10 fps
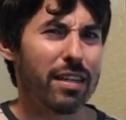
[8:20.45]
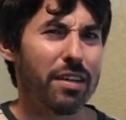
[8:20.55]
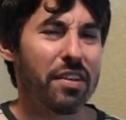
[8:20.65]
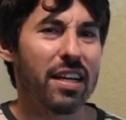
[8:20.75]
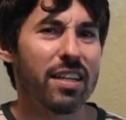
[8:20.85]
I
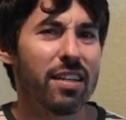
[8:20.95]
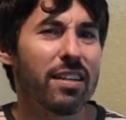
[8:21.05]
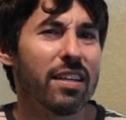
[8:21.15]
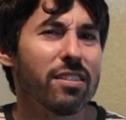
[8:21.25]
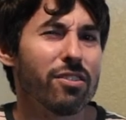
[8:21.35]
haven't edited it
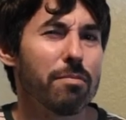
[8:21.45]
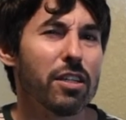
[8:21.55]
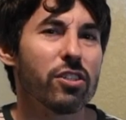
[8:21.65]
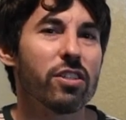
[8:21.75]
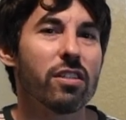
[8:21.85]
yet, so I'm
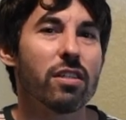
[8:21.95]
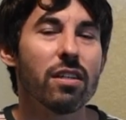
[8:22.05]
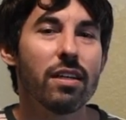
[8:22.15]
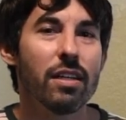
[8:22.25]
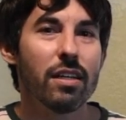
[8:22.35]
not
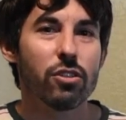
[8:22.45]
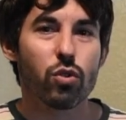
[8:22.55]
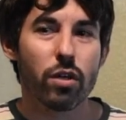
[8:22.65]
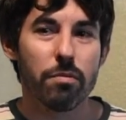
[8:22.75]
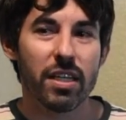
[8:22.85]
sure.
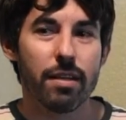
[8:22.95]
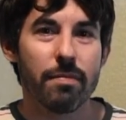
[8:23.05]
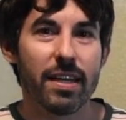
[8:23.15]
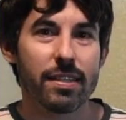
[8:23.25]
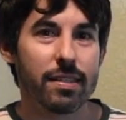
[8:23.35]
Join me
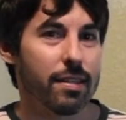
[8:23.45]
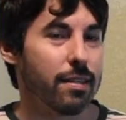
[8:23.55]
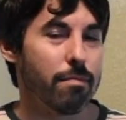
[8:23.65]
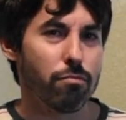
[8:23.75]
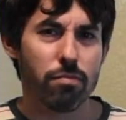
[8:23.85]
again next
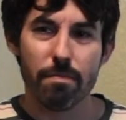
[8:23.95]
time.